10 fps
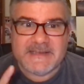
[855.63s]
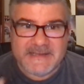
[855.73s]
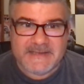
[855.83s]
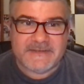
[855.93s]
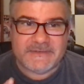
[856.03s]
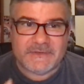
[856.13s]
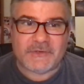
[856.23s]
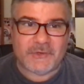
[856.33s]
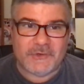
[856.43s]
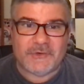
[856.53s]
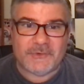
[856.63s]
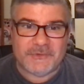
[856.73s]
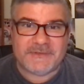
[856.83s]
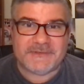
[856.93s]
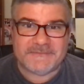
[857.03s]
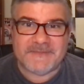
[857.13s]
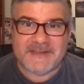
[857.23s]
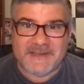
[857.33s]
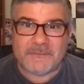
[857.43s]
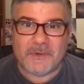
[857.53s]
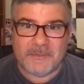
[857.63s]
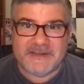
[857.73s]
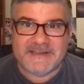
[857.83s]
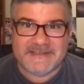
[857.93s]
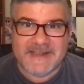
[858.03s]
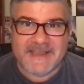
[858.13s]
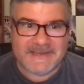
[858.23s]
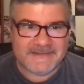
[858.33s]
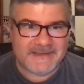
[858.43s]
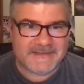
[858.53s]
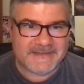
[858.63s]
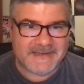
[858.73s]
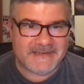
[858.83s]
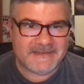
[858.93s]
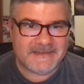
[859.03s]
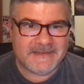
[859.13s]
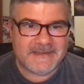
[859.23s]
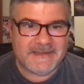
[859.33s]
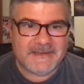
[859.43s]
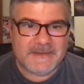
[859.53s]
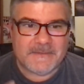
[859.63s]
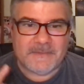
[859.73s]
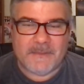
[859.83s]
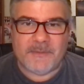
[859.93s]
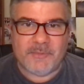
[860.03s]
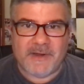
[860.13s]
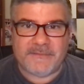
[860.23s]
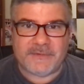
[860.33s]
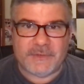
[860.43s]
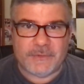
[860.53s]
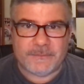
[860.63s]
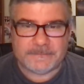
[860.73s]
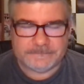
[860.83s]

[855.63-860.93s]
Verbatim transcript: is the good news, and He's what we need today, isn't He? Let me pray for you.